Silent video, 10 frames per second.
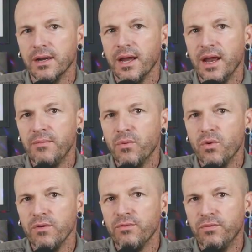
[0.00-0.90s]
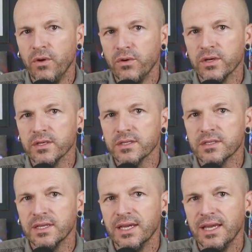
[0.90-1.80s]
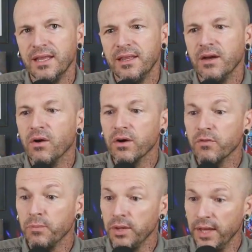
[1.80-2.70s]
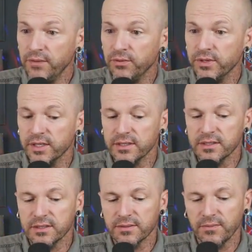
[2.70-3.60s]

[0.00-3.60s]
and more focus in the art of playfulness.